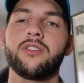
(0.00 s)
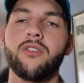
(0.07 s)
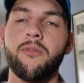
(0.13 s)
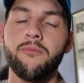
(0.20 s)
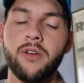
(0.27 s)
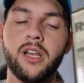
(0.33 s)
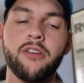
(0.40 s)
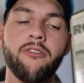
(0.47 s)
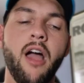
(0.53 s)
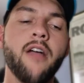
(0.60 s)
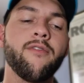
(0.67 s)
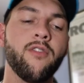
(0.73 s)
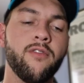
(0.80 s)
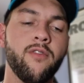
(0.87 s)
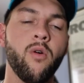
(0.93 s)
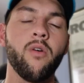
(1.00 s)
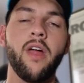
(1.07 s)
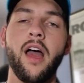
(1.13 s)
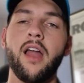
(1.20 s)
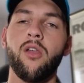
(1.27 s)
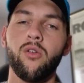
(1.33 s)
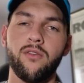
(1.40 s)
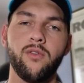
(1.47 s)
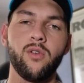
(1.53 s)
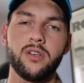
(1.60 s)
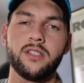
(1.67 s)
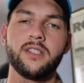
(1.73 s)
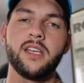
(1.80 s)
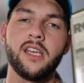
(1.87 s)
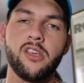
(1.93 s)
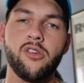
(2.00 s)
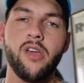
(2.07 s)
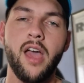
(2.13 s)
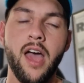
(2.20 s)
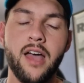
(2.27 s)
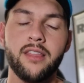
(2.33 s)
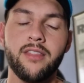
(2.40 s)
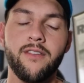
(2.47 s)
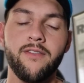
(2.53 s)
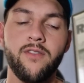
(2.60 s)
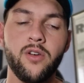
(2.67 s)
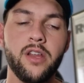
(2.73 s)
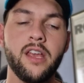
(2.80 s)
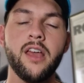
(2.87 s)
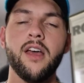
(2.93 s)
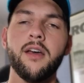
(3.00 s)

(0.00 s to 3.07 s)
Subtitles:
So I'm really grateful for that and look forward to seeing you at the footy.